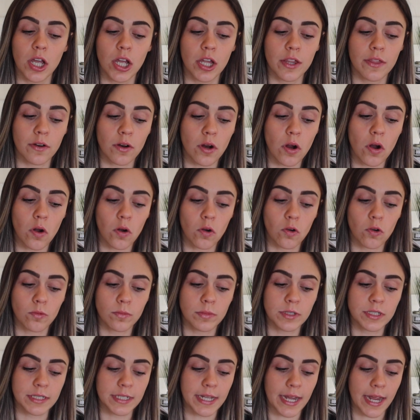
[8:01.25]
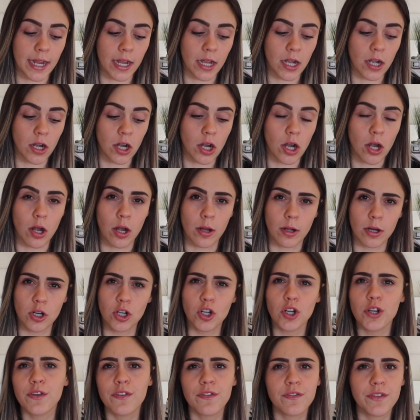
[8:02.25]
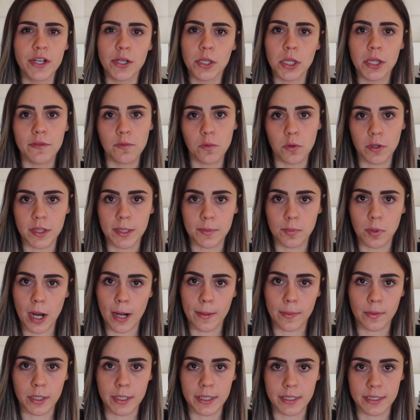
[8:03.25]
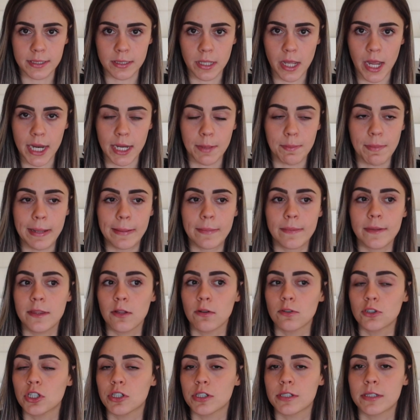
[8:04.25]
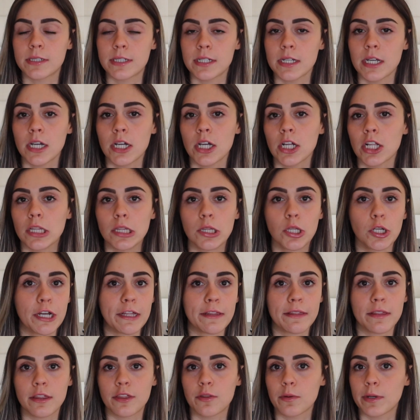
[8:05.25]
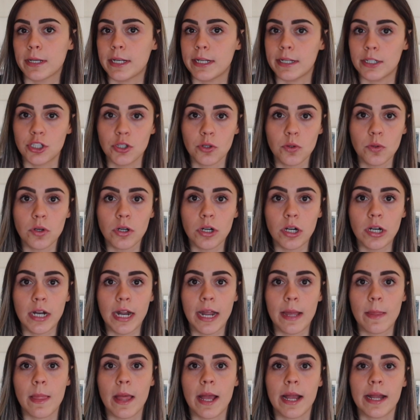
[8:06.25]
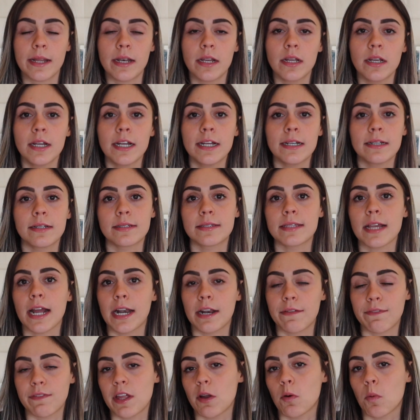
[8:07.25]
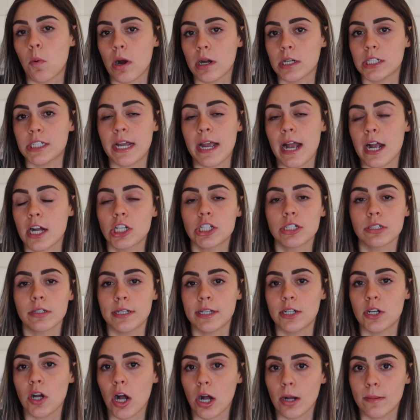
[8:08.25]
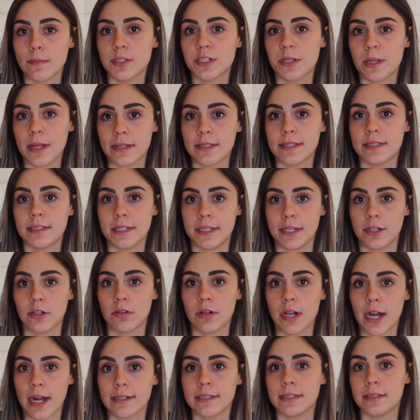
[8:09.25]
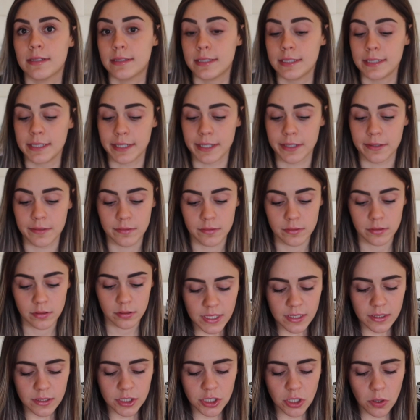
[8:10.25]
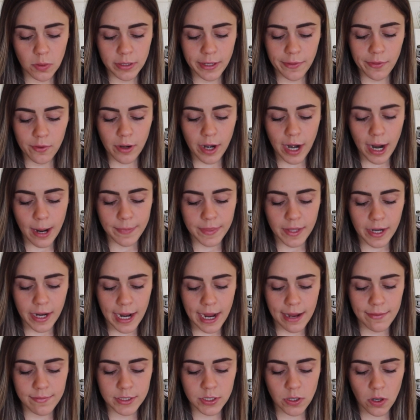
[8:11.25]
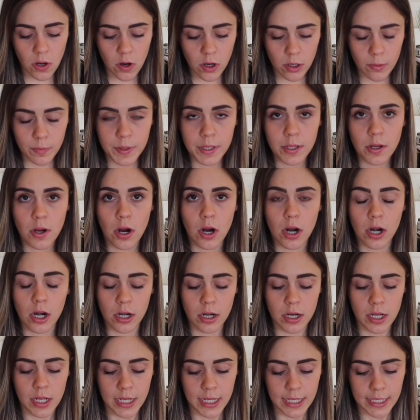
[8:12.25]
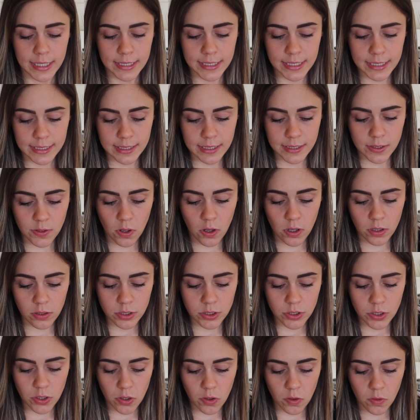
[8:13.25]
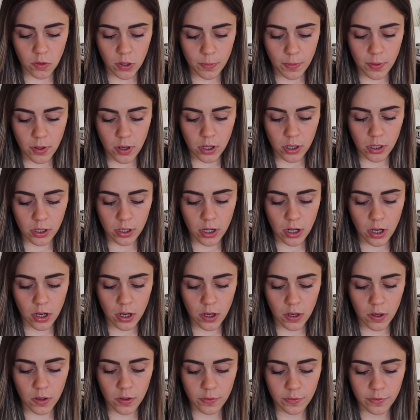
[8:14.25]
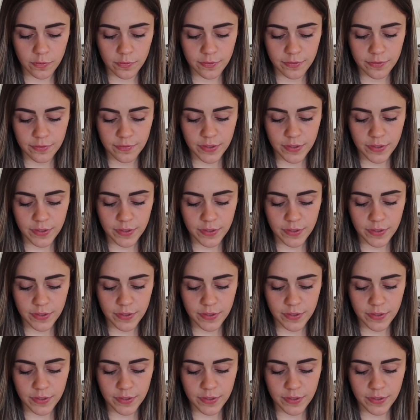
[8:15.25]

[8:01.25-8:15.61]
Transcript: their home to get a good feel of what the property is like. Maybe they'll just look at the 3D tour and then decide if they want to actually come to that state or not to see it. So another app that I have is RPR. This is also a part of